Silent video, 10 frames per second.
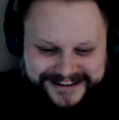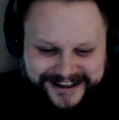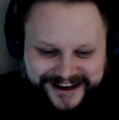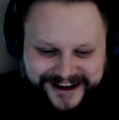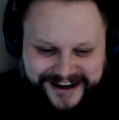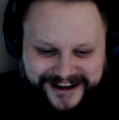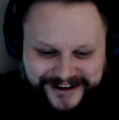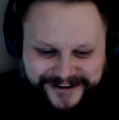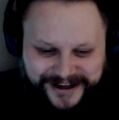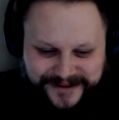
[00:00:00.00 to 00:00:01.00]
All right,
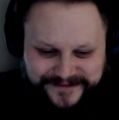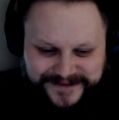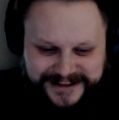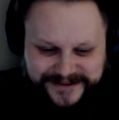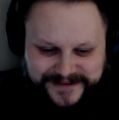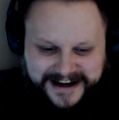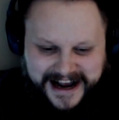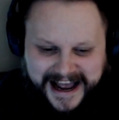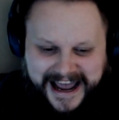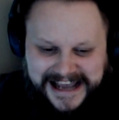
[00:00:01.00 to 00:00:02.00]
hold up, bring it back.
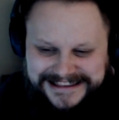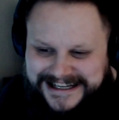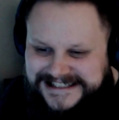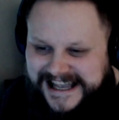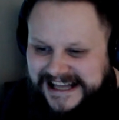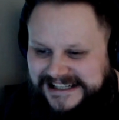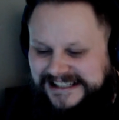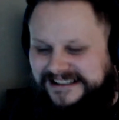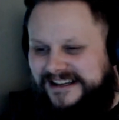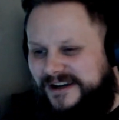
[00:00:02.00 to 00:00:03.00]
I hate that it's
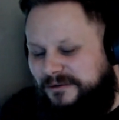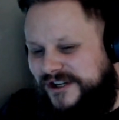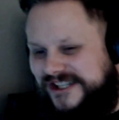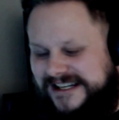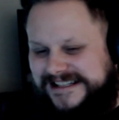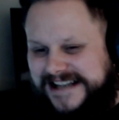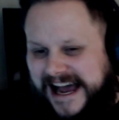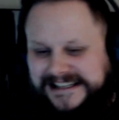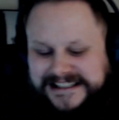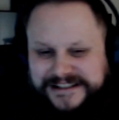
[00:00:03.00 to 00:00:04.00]
edited. We should have
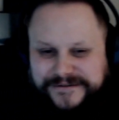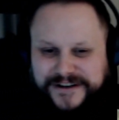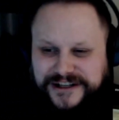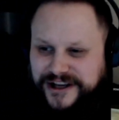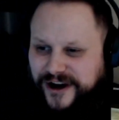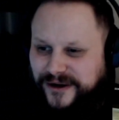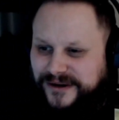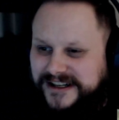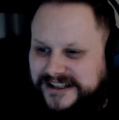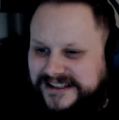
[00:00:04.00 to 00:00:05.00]
not did the
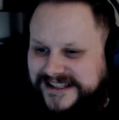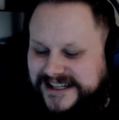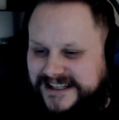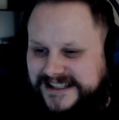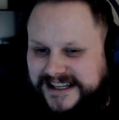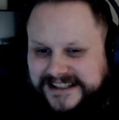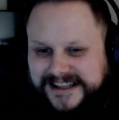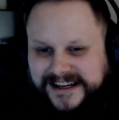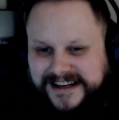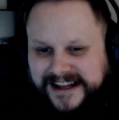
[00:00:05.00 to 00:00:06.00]
video just to get
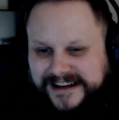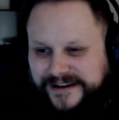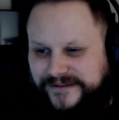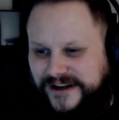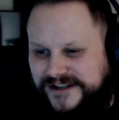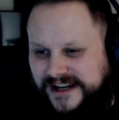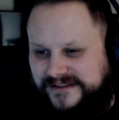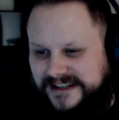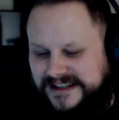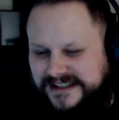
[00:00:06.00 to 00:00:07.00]
the unedited version of
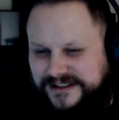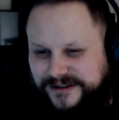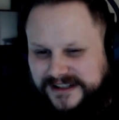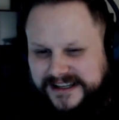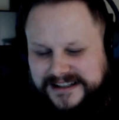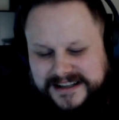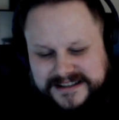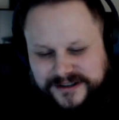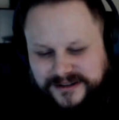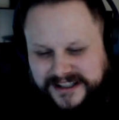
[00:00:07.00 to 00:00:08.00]
it. Is it too late? It's
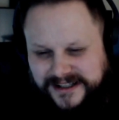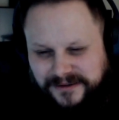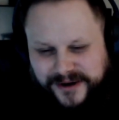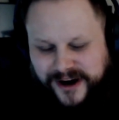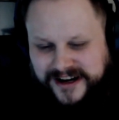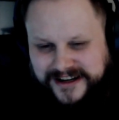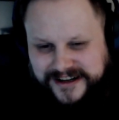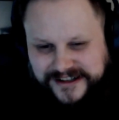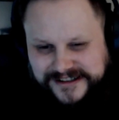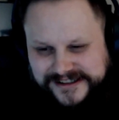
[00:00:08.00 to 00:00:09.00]
too late. We're already
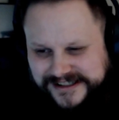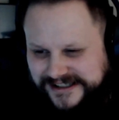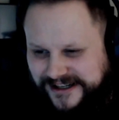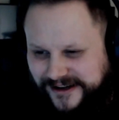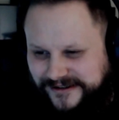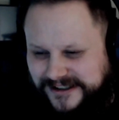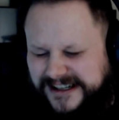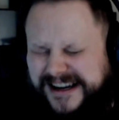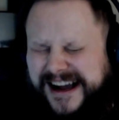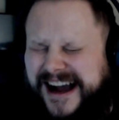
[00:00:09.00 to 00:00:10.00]
here. Just go.
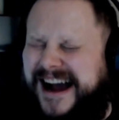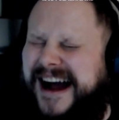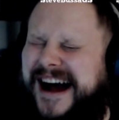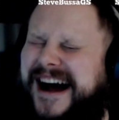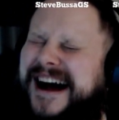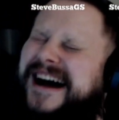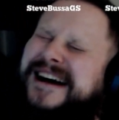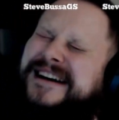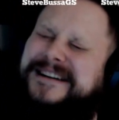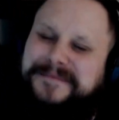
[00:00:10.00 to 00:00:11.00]

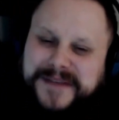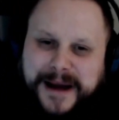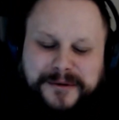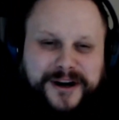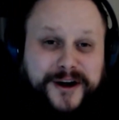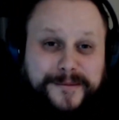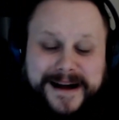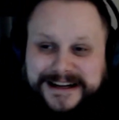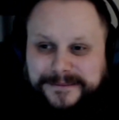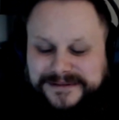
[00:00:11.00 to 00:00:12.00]
Ah! I'm gonna go
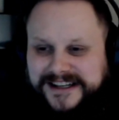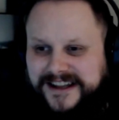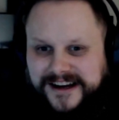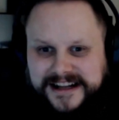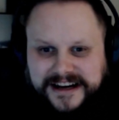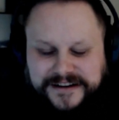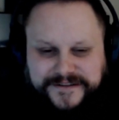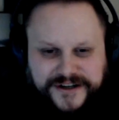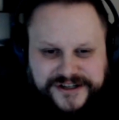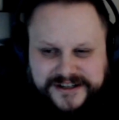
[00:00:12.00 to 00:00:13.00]
back and play the unedited
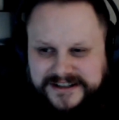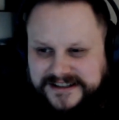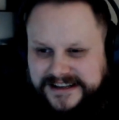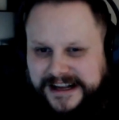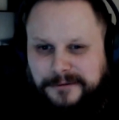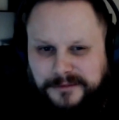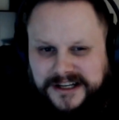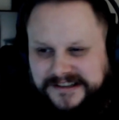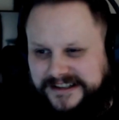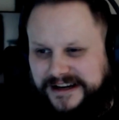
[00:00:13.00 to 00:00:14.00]
version of this, like,
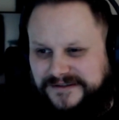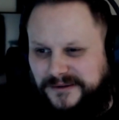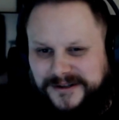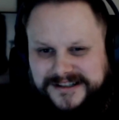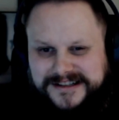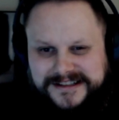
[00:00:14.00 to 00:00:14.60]
immediately afterwards.